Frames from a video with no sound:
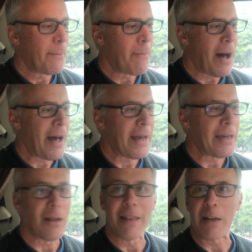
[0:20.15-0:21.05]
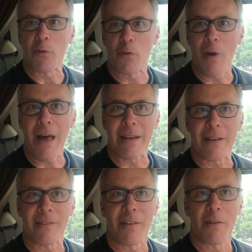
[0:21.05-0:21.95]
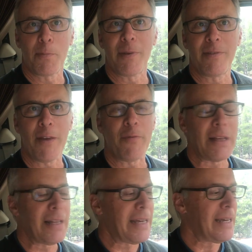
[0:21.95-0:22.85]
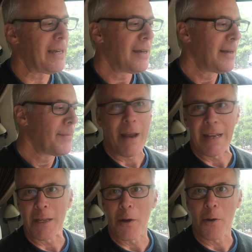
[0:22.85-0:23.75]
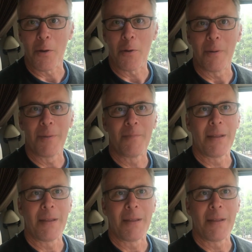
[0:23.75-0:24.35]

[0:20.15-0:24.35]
my electronics, specifically radio,